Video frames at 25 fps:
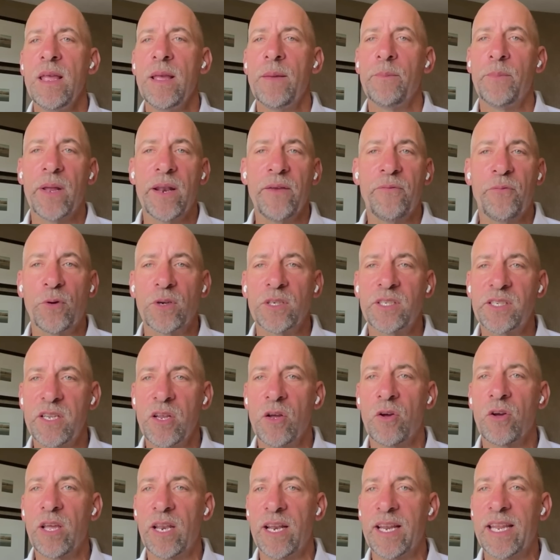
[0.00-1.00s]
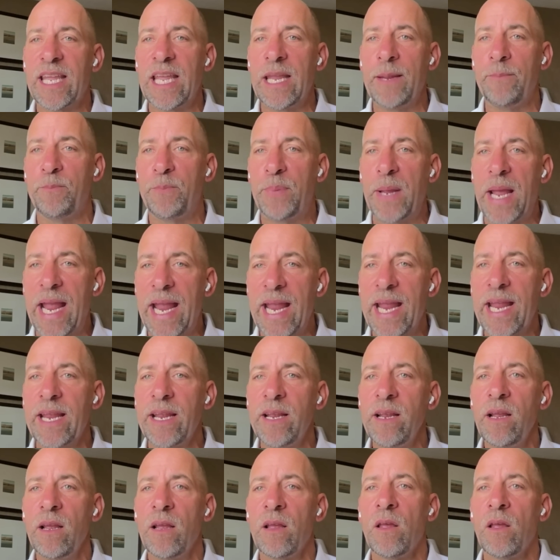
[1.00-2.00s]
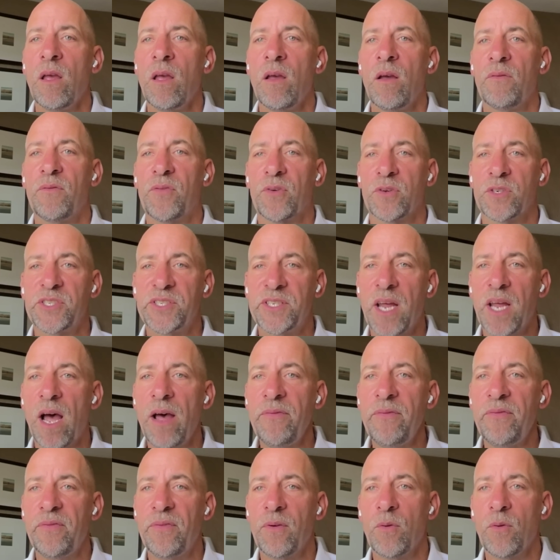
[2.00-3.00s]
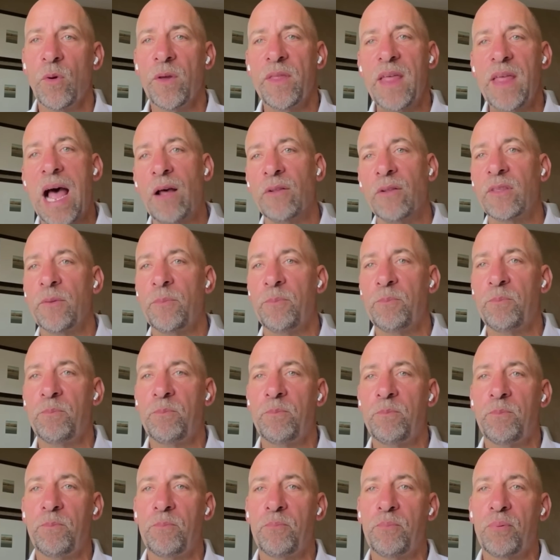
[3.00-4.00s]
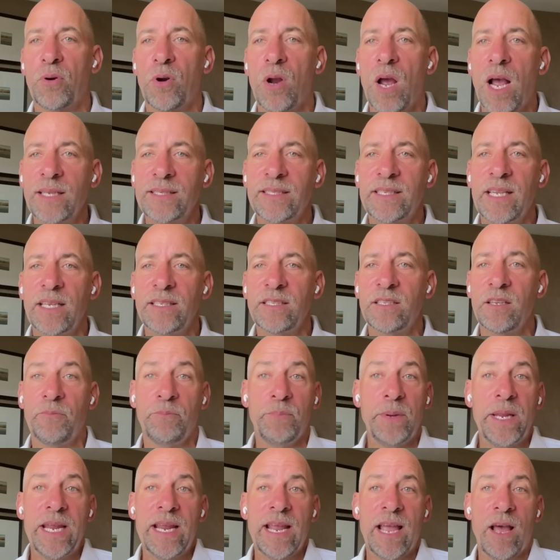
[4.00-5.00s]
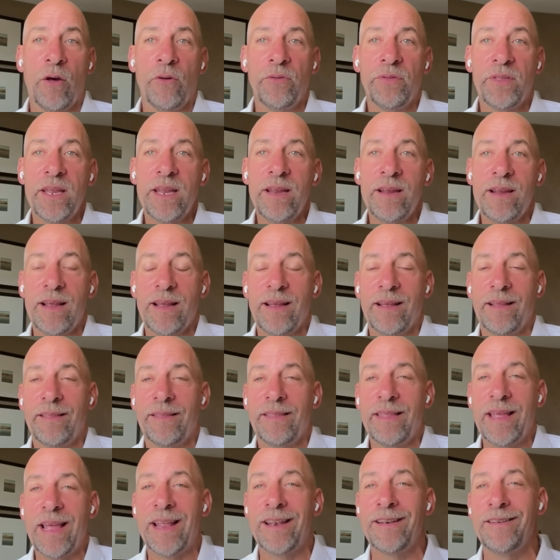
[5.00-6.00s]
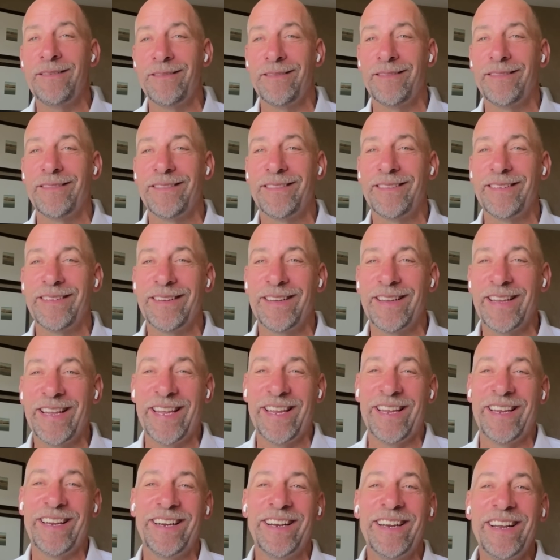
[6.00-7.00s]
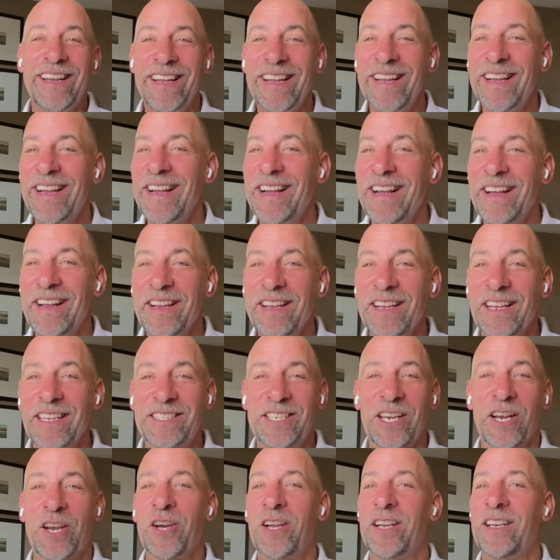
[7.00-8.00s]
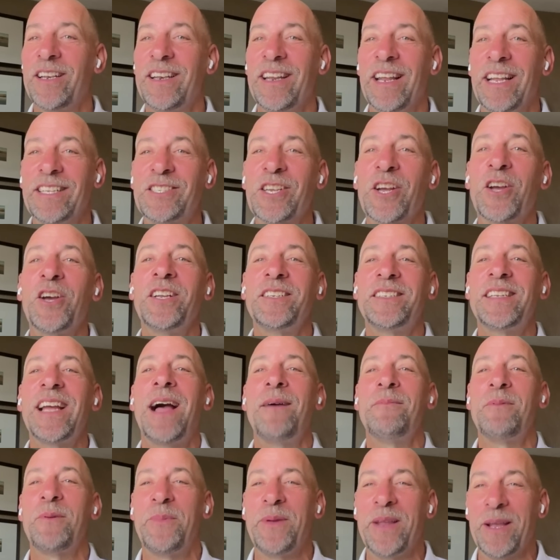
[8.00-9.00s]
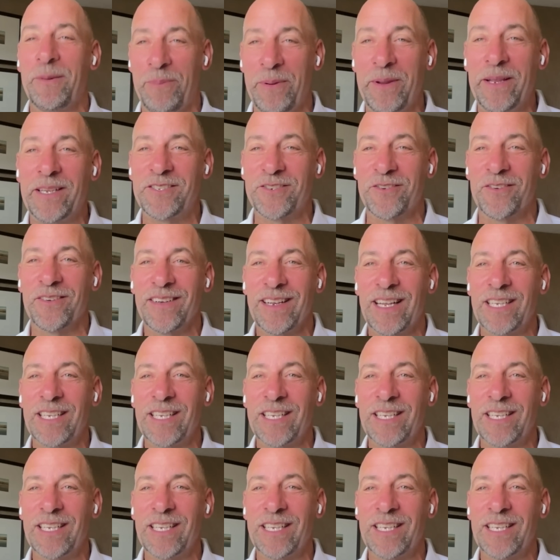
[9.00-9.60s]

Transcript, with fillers: Yeah. But if we're still going to keep paying for stuff without the process of being healthy, then it's a good time to be a pitcher.